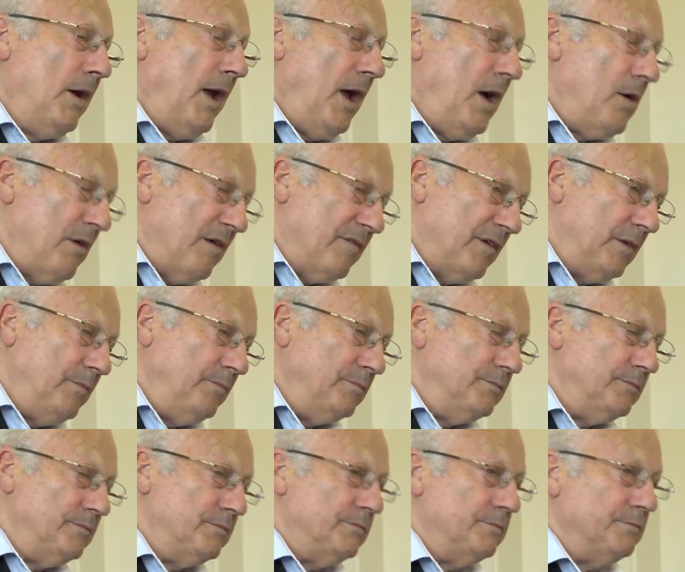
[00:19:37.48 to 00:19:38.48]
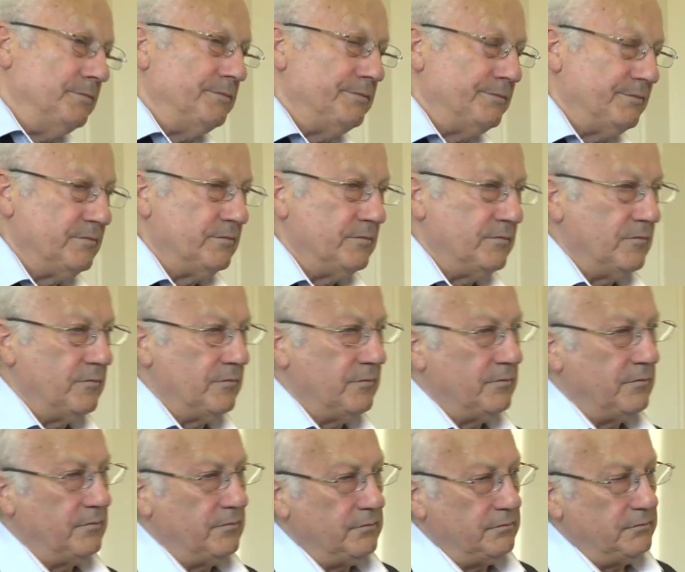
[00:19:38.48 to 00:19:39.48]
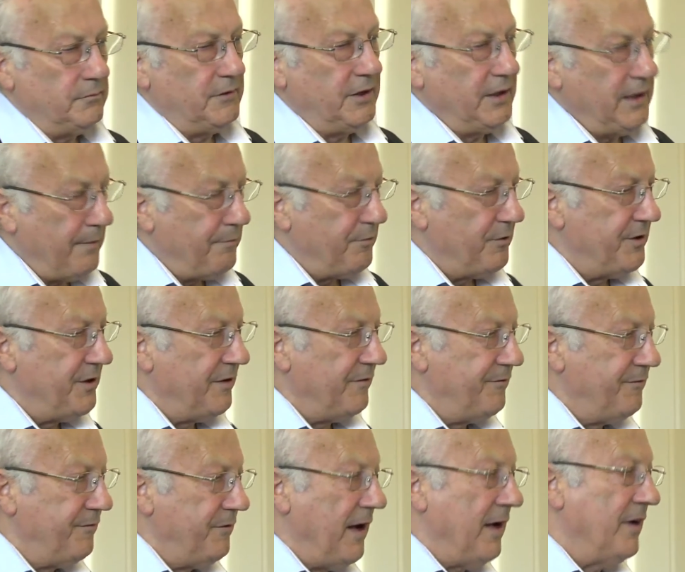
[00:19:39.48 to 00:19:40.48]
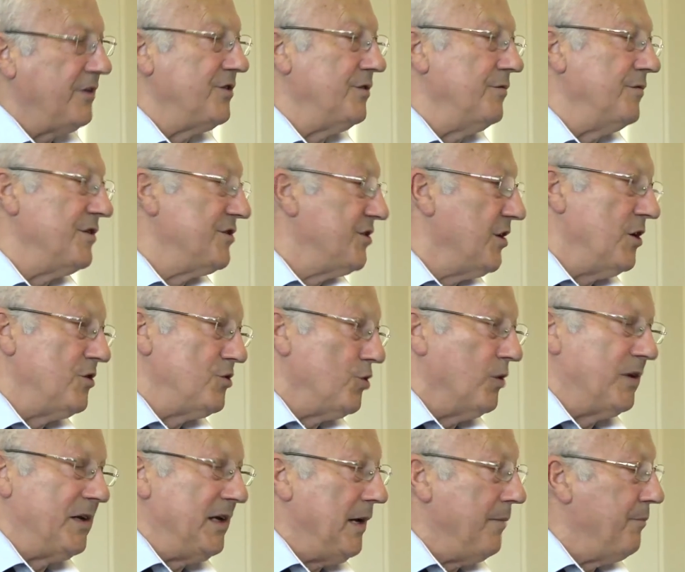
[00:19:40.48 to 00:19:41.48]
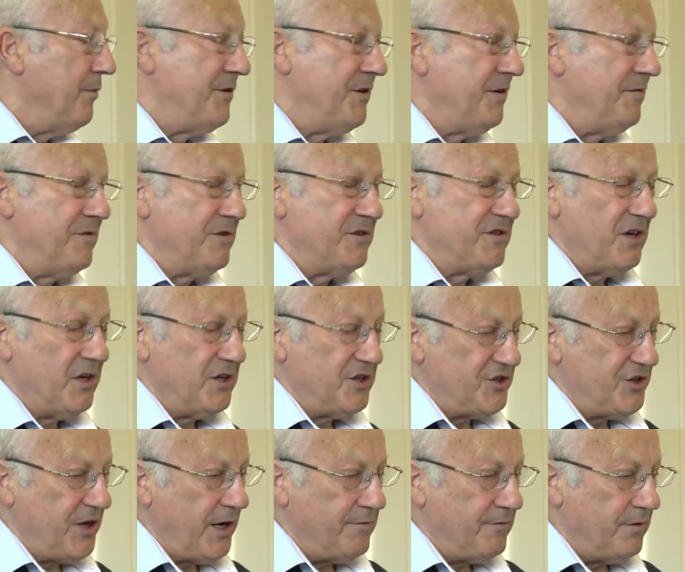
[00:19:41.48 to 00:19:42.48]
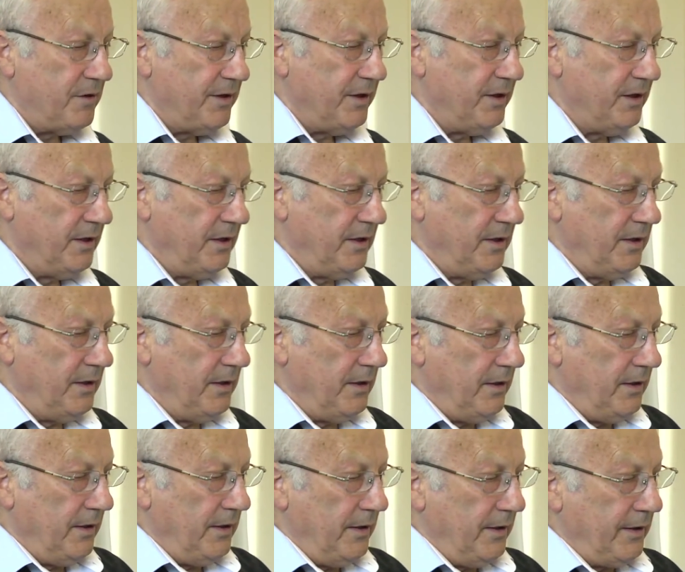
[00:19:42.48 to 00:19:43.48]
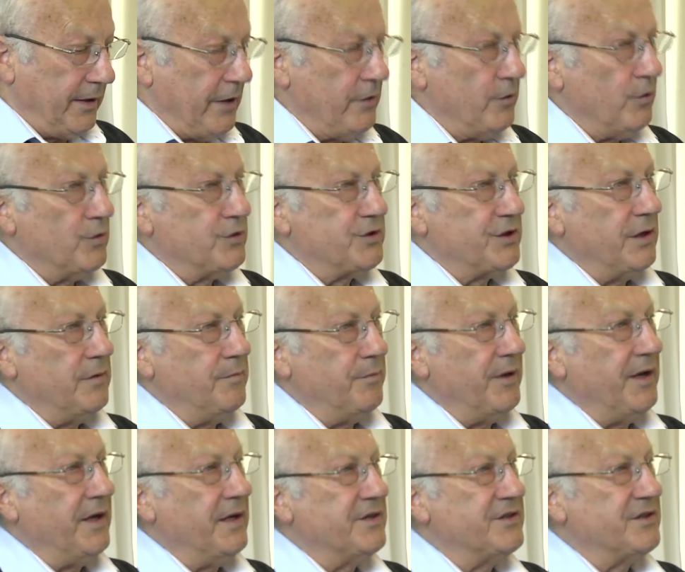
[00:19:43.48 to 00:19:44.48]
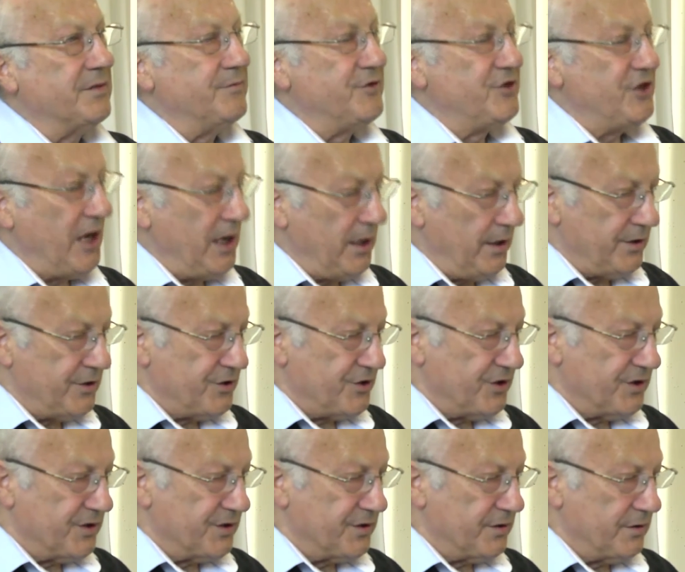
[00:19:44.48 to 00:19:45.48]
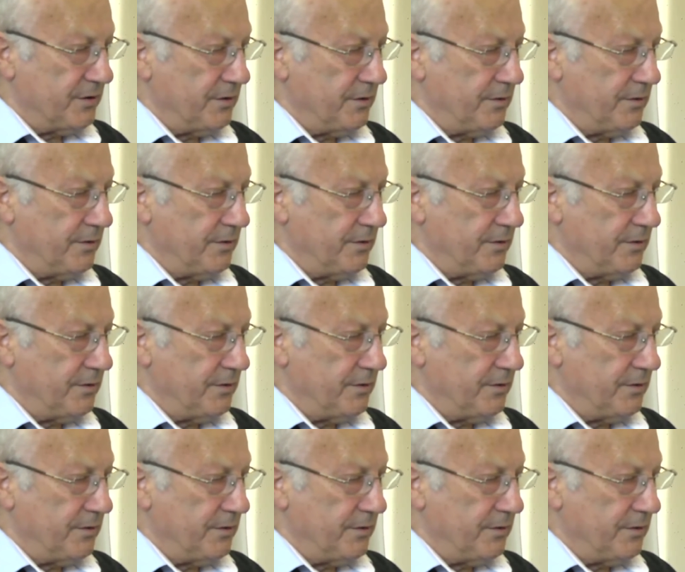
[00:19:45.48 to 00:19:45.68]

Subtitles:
However, collaborative action research, or collaborative research generally, can also bring some challenges.